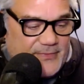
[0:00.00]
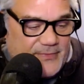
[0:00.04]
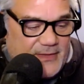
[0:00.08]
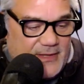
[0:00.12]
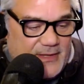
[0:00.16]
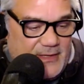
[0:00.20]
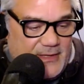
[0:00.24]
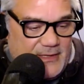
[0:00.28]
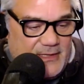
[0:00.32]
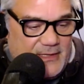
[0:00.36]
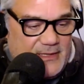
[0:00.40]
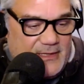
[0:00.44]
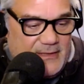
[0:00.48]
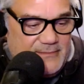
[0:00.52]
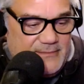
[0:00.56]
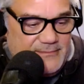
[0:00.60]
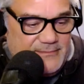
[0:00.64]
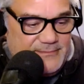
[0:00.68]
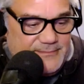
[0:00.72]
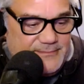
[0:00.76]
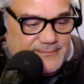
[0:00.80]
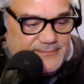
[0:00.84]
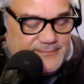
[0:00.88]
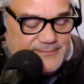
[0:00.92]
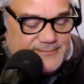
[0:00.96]

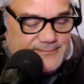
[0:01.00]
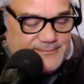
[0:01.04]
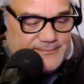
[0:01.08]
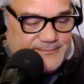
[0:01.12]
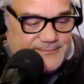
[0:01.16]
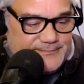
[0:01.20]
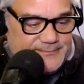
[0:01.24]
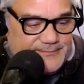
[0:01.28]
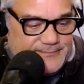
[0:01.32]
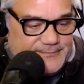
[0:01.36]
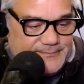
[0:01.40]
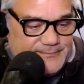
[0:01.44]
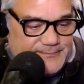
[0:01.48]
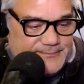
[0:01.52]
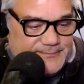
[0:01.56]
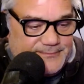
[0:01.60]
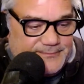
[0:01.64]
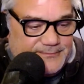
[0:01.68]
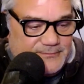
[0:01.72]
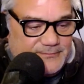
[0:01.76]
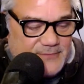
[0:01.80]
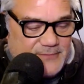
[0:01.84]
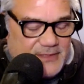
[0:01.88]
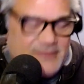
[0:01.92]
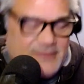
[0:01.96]
well,
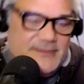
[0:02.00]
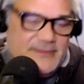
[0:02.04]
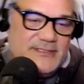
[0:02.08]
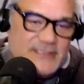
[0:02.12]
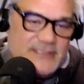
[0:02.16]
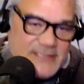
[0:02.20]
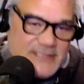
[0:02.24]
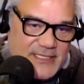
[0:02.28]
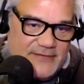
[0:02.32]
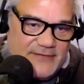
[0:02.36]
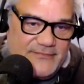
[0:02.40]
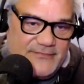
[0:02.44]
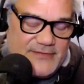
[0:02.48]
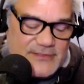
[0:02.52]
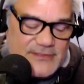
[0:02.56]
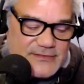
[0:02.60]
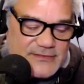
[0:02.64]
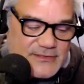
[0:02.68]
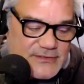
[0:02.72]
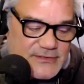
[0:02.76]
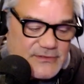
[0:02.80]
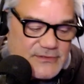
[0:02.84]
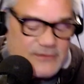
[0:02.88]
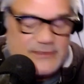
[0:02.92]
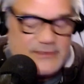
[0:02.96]
let me just kind of finish
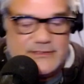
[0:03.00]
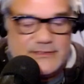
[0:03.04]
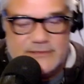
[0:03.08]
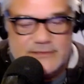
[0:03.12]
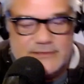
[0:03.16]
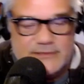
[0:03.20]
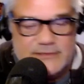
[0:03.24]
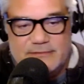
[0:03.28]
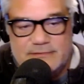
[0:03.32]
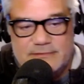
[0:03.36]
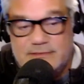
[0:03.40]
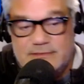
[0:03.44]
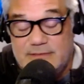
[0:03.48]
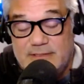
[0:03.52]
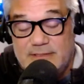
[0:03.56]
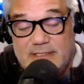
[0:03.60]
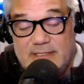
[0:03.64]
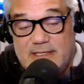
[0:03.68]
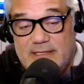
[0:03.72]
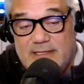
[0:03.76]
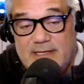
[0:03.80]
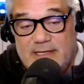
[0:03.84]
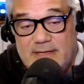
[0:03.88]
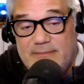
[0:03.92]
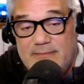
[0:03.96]
the story. So
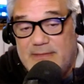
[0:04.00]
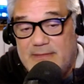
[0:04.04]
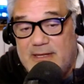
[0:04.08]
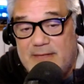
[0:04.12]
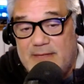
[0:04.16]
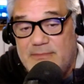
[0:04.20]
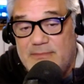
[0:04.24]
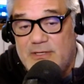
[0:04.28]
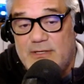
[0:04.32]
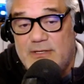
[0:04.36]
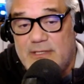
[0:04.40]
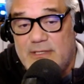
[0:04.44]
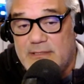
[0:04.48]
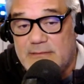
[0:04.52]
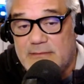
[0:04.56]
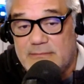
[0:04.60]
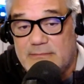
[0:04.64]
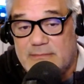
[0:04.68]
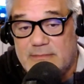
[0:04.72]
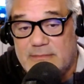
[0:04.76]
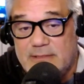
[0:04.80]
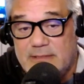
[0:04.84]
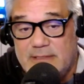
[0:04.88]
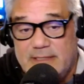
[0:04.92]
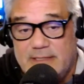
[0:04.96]
I'm good.
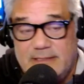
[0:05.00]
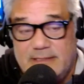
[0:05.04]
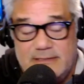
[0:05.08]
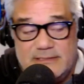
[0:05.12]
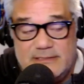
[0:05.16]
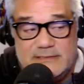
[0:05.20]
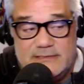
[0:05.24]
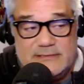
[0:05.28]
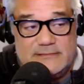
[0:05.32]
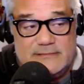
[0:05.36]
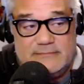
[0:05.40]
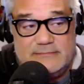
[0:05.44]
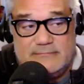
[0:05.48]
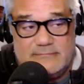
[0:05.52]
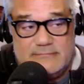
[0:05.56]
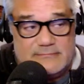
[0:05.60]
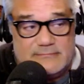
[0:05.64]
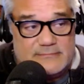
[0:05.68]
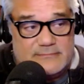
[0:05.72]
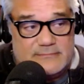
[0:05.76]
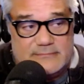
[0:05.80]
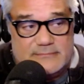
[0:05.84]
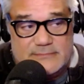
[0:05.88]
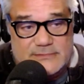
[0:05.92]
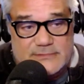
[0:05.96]
And I just
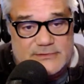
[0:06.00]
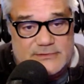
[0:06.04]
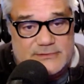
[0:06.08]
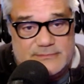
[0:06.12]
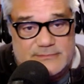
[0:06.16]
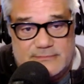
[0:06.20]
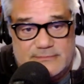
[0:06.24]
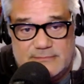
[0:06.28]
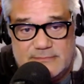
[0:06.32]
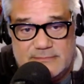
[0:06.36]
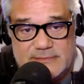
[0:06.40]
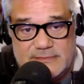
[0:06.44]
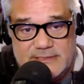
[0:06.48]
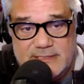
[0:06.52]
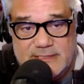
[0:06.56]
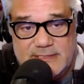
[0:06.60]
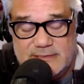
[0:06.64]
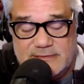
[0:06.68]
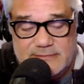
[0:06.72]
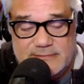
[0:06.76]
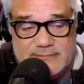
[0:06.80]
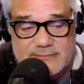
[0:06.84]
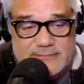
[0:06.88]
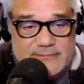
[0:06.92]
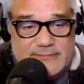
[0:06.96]
sent
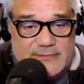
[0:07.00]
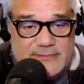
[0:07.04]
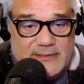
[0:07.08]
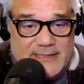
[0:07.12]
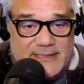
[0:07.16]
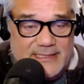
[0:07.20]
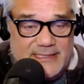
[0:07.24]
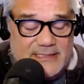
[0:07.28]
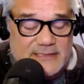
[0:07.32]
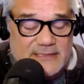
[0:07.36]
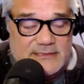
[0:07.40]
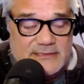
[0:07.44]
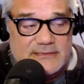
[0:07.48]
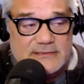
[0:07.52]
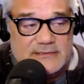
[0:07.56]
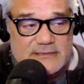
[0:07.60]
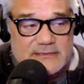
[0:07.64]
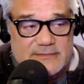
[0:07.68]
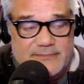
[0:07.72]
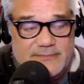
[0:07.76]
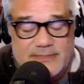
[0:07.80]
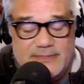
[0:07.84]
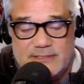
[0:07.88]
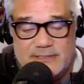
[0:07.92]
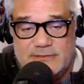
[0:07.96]
some links and
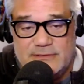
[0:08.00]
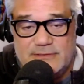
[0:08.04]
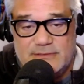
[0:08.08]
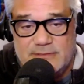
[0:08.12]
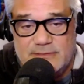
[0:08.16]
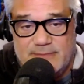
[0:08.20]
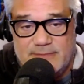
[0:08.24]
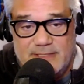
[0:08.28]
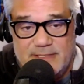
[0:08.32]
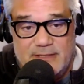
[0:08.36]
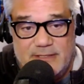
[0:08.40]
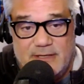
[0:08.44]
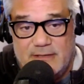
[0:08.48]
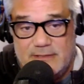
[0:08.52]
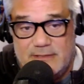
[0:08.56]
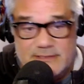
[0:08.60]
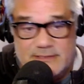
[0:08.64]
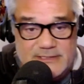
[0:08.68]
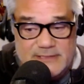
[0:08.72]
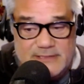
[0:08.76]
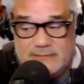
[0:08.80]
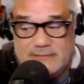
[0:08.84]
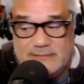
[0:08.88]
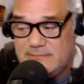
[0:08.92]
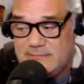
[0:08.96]
some pictures to my daughter. That's
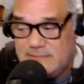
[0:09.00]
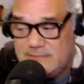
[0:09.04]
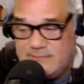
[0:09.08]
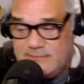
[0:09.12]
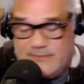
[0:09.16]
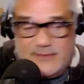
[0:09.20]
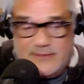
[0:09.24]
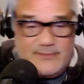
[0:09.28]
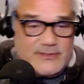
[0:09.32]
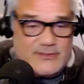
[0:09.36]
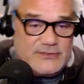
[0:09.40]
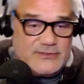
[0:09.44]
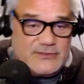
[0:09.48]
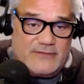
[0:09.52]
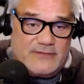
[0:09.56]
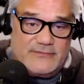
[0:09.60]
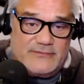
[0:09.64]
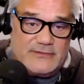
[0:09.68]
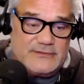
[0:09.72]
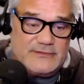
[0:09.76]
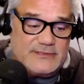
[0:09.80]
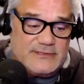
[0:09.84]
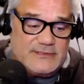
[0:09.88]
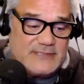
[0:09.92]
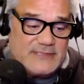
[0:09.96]
it. It's pretty much over.
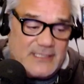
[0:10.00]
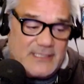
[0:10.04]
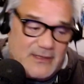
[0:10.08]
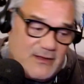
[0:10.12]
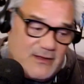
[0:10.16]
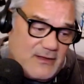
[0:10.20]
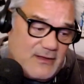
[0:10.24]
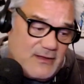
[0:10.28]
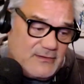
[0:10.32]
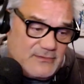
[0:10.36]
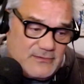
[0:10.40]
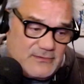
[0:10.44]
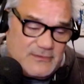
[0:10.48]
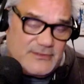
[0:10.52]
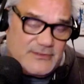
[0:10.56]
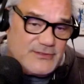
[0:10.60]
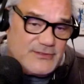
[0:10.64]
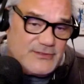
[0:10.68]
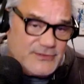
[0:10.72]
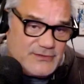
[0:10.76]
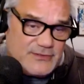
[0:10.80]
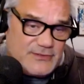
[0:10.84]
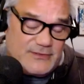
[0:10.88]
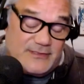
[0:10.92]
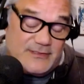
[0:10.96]
She's like, oh, cool. Are you
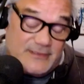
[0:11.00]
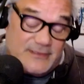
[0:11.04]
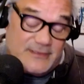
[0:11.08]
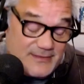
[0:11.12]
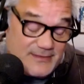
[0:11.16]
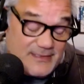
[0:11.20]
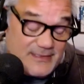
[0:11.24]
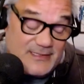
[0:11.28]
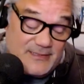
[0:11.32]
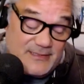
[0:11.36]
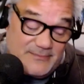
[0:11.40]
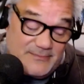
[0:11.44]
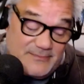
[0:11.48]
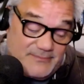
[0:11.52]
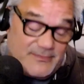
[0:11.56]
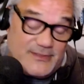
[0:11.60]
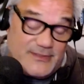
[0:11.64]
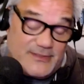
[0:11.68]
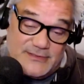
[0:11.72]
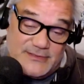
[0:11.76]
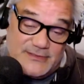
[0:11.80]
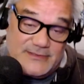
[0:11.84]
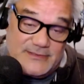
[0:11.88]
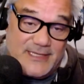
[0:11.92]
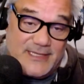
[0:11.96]
sure? And I go, yeah, I'm
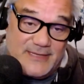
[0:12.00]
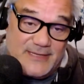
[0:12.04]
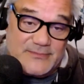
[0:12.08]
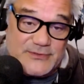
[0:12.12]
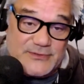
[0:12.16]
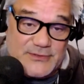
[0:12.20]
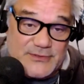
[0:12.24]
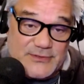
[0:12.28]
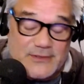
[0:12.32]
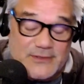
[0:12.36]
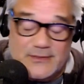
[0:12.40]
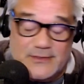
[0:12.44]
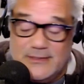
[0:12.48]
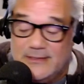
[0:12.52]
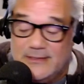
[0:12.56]
pretty damn sure.